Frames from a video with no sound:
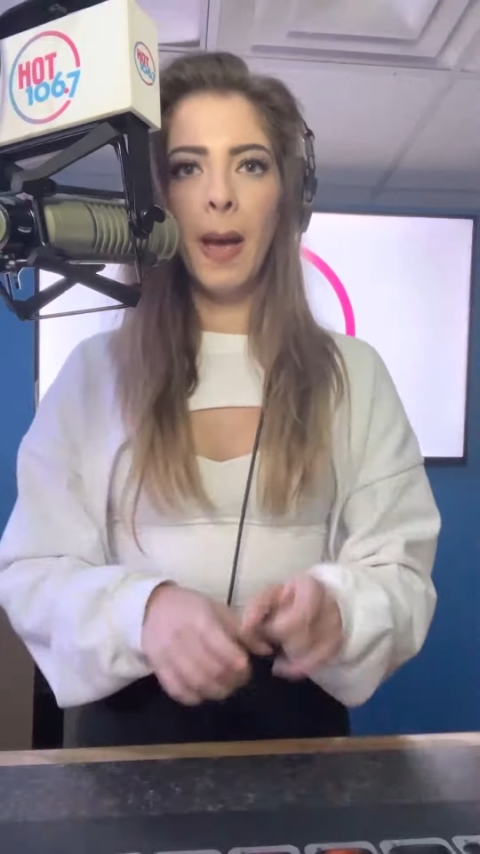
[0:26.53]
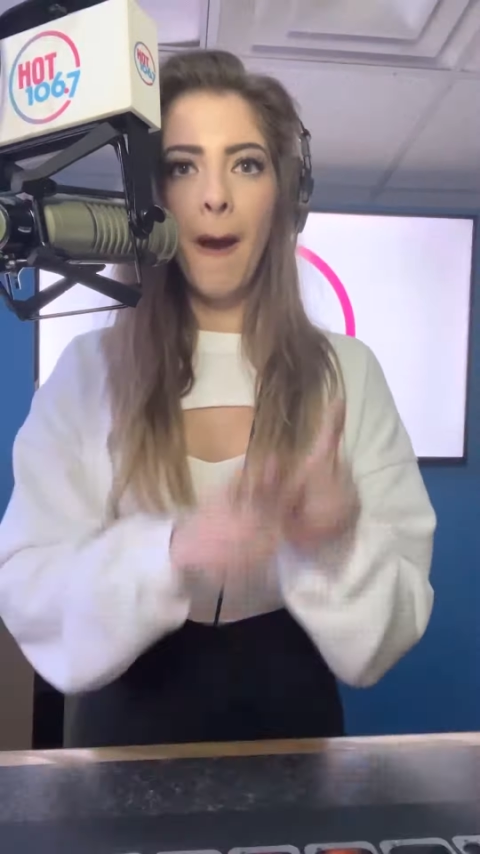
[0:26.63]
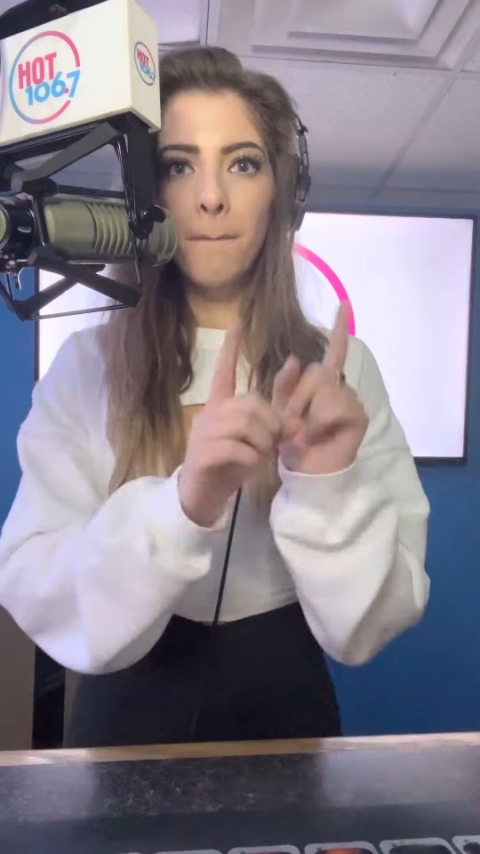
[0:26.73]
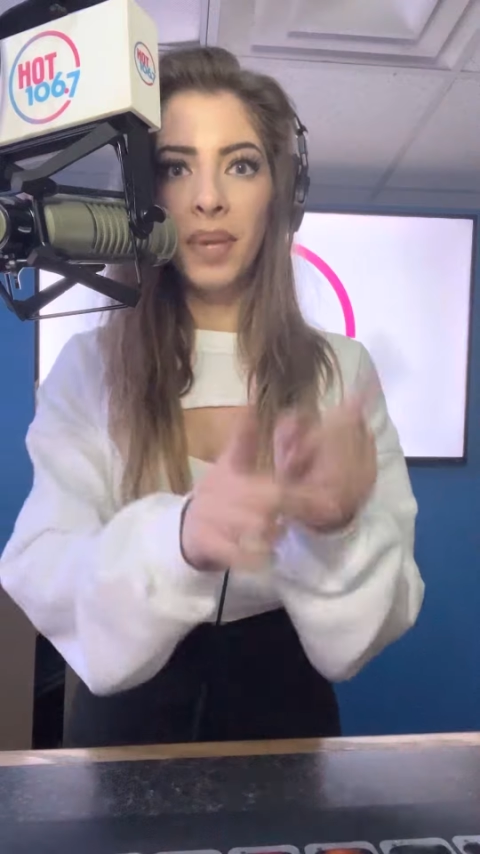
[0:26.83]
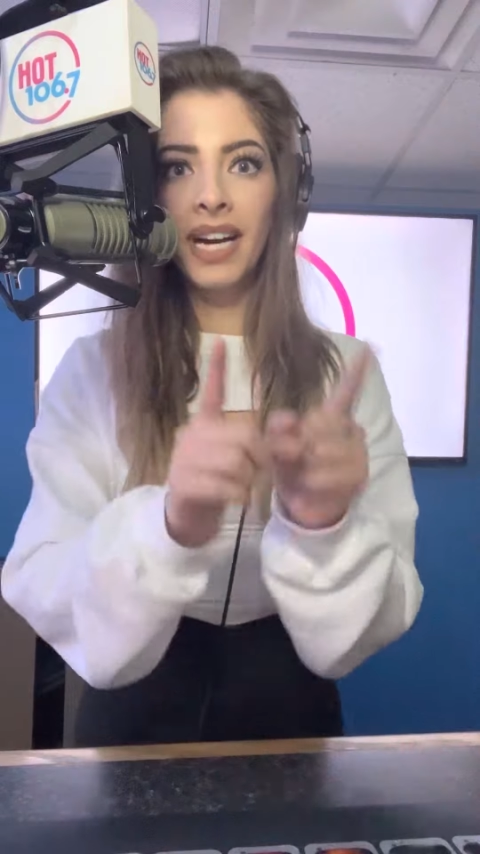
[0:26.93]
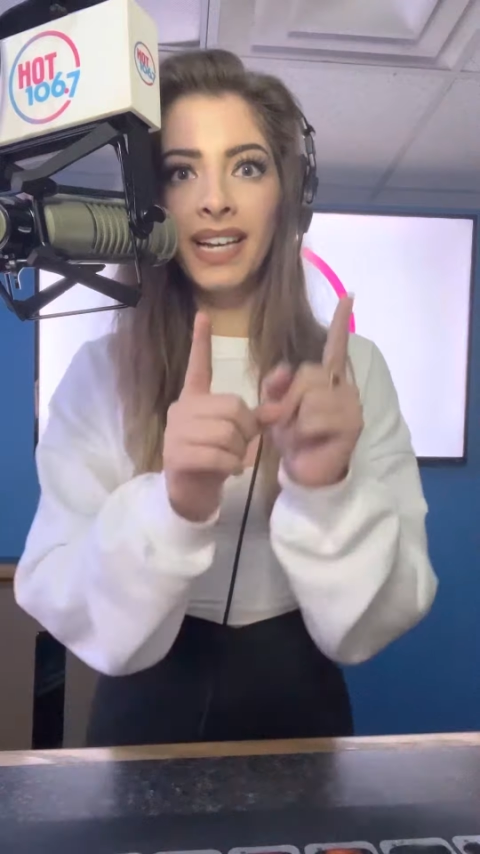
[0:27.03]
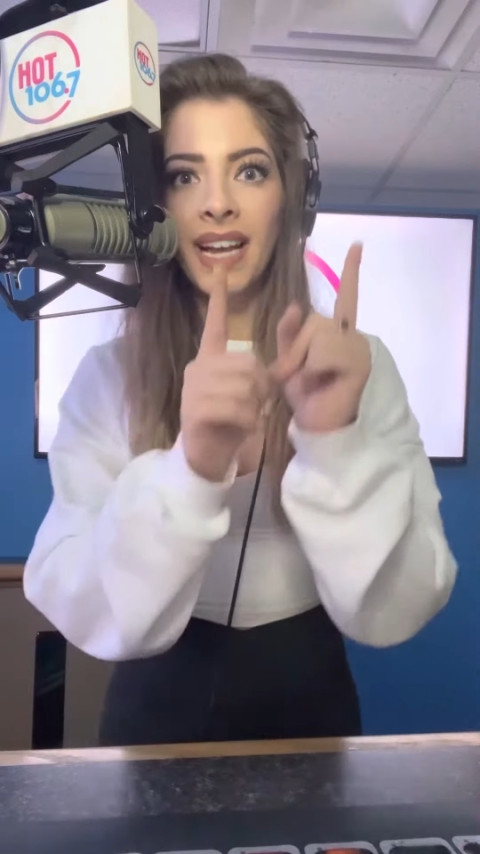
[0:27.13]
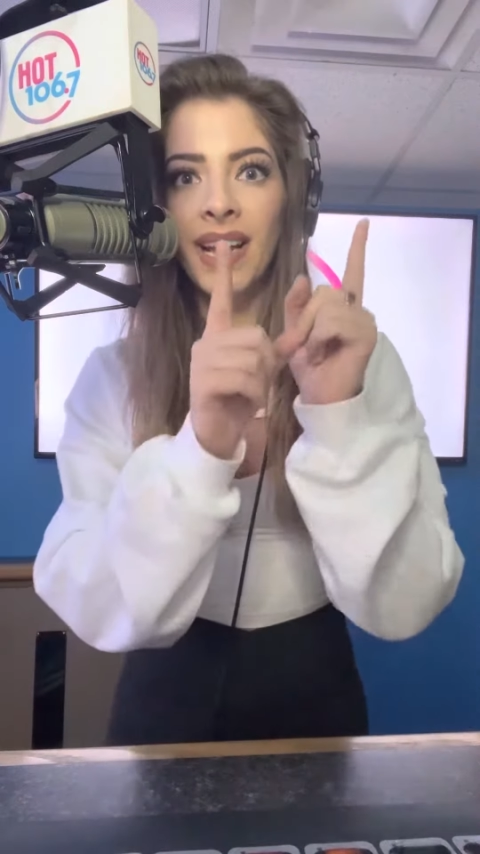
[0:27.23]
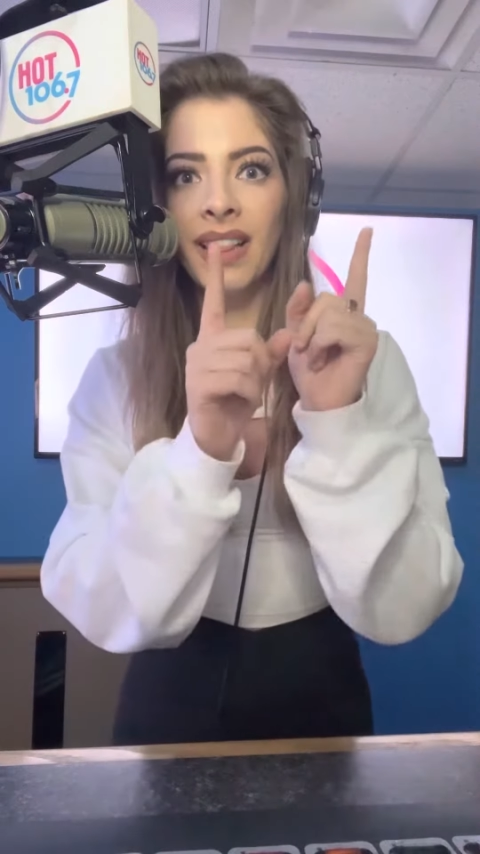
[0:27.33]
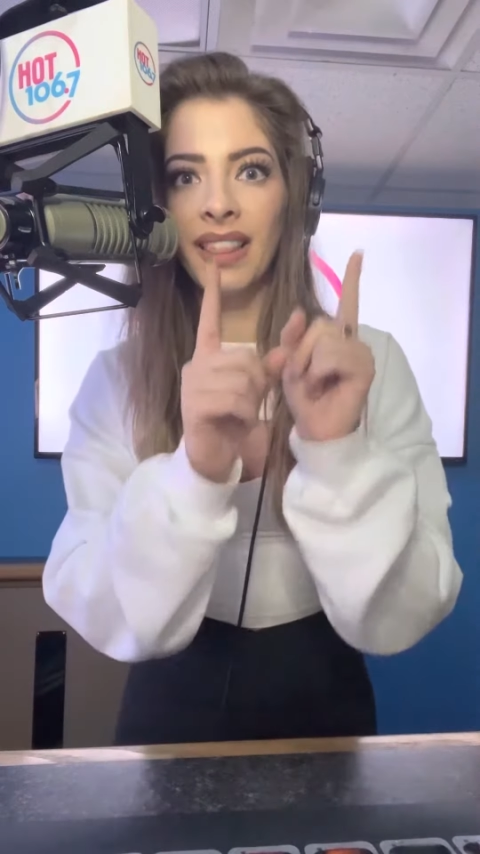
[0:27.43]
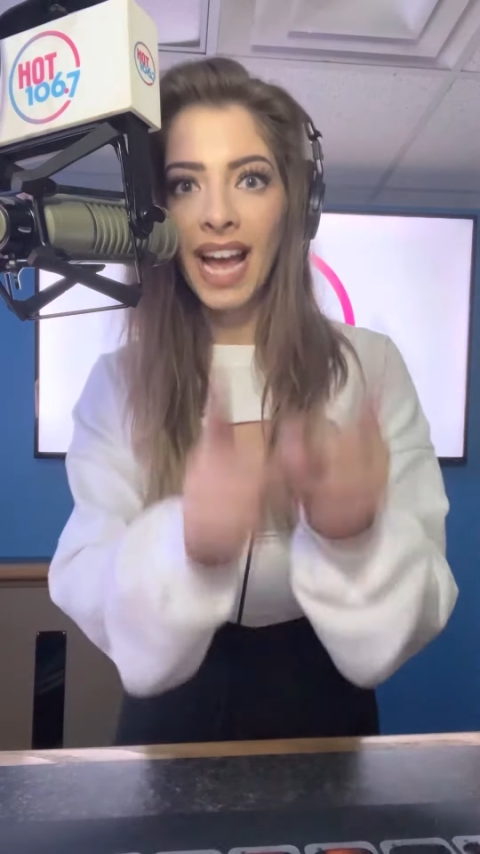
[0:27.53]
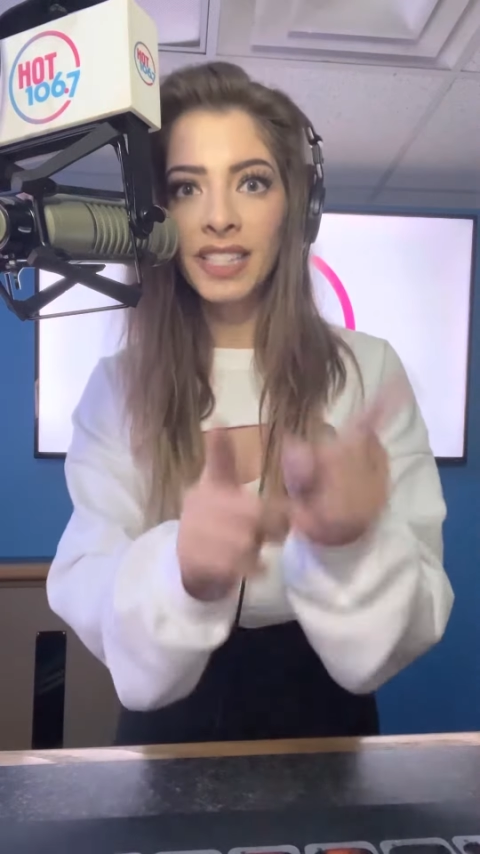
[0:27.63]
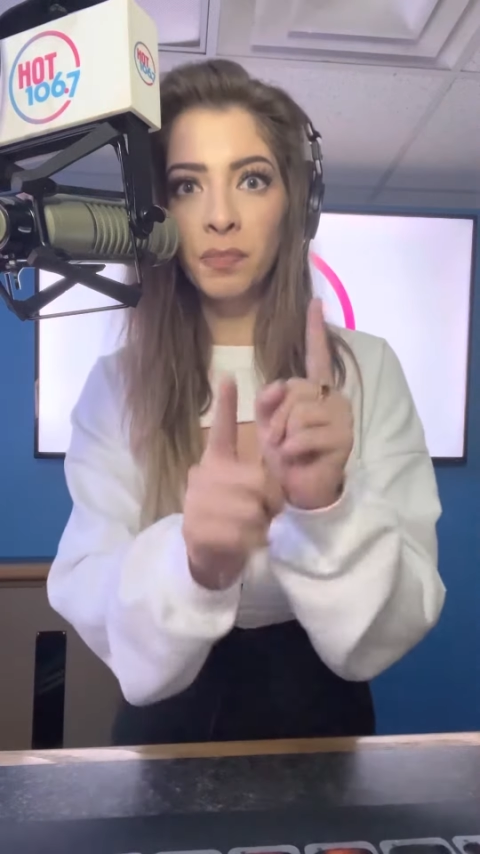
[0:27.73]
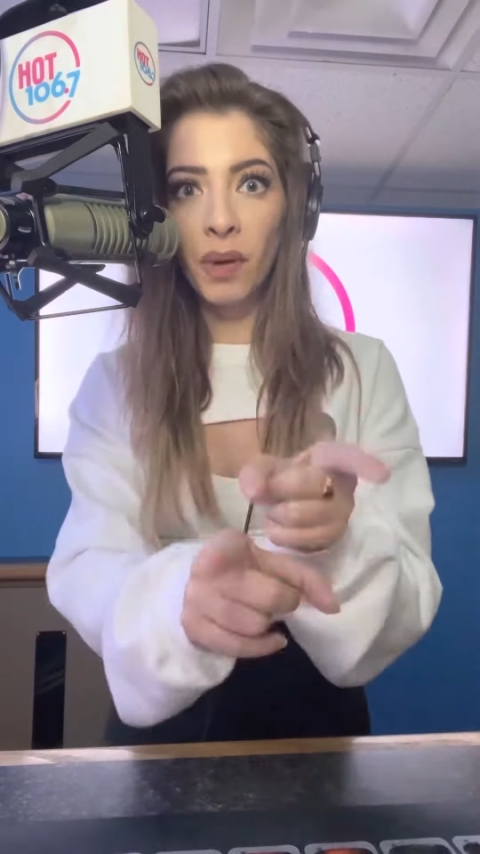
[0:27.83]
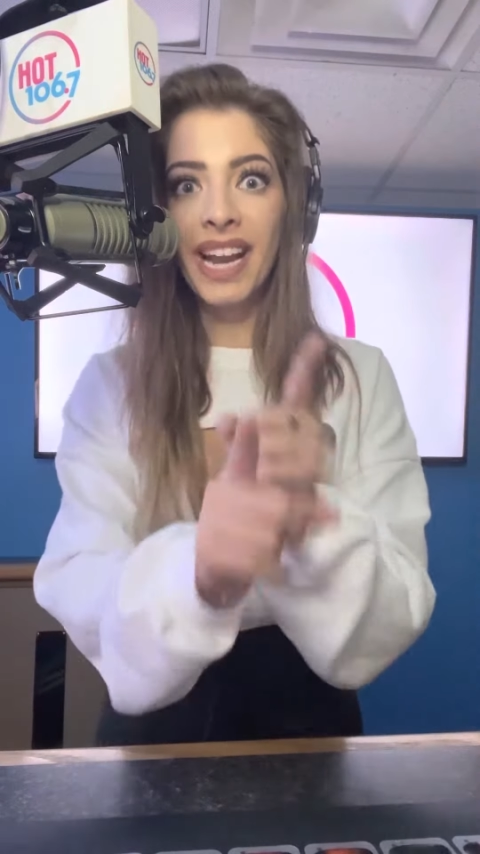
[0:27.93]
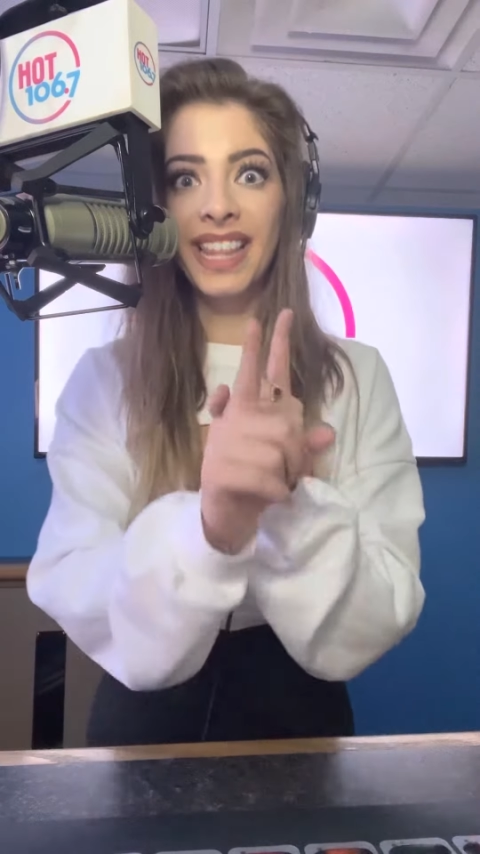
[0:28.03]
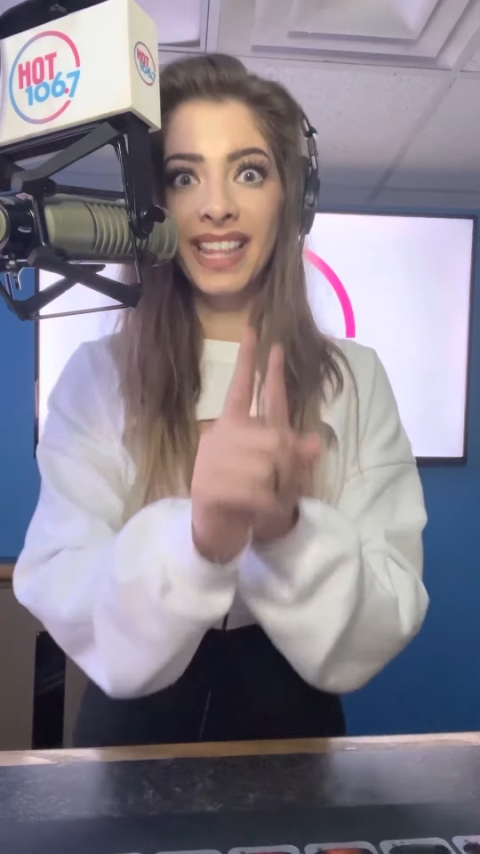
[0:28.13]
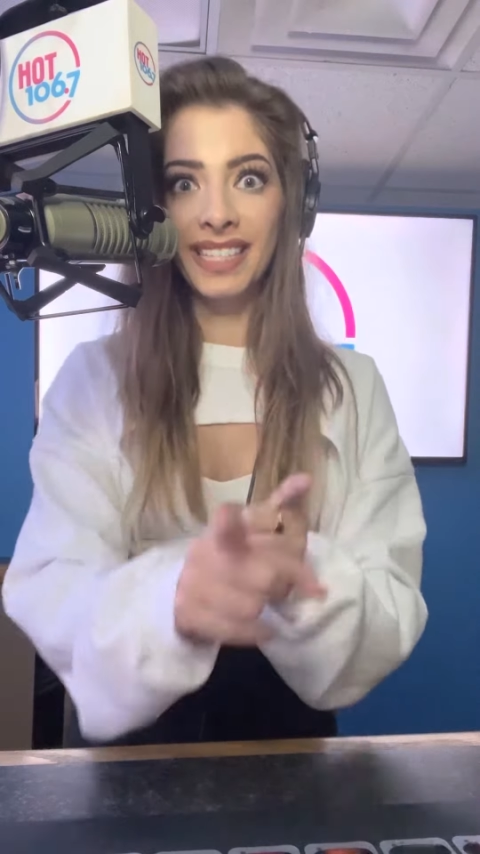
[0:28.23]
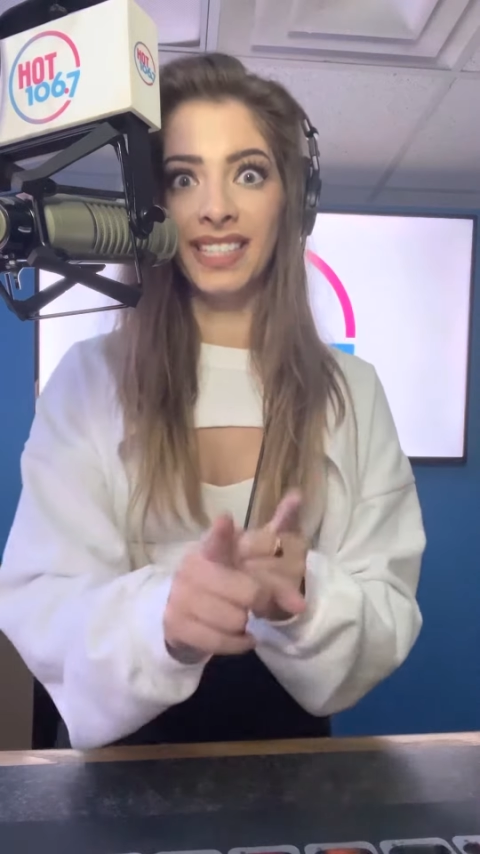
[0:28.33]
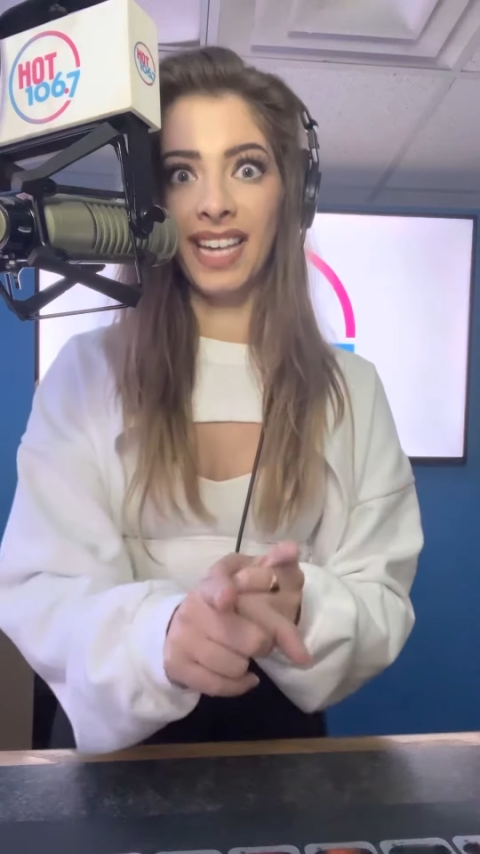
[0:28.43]
But let's break
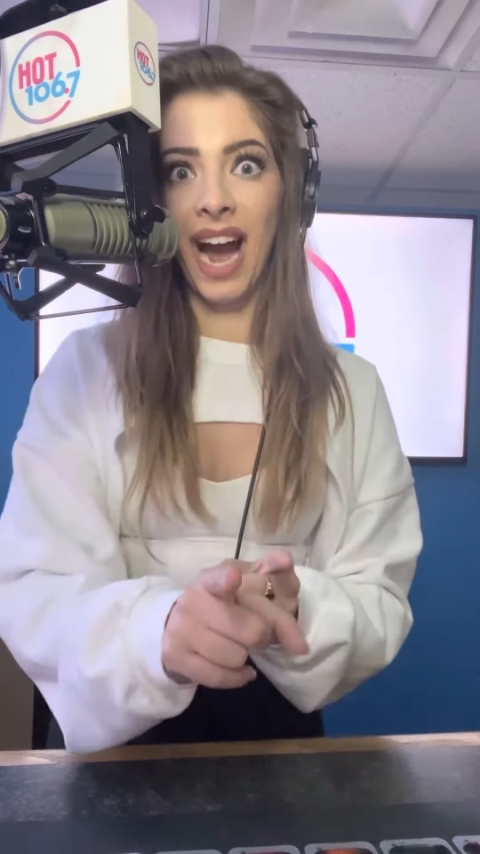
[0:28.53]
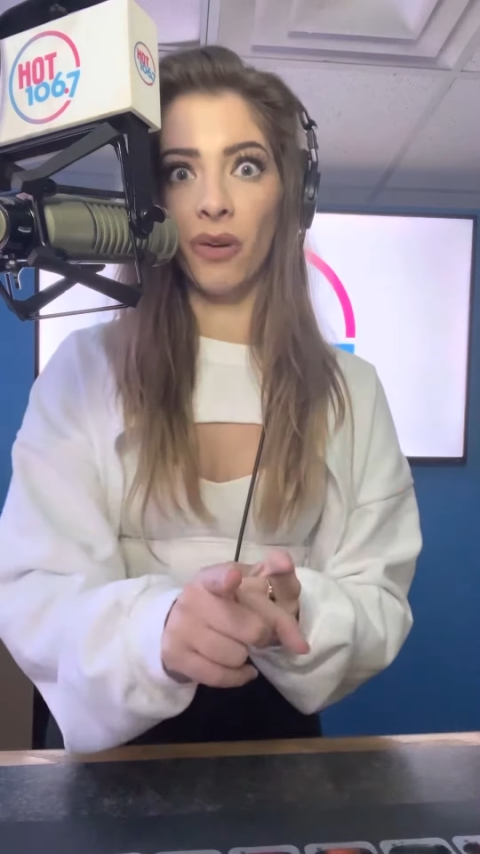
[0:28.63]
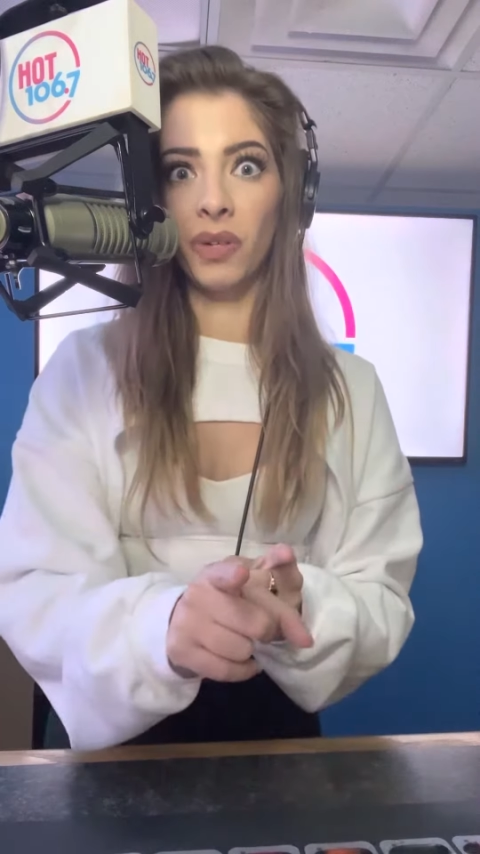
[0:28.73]
this down.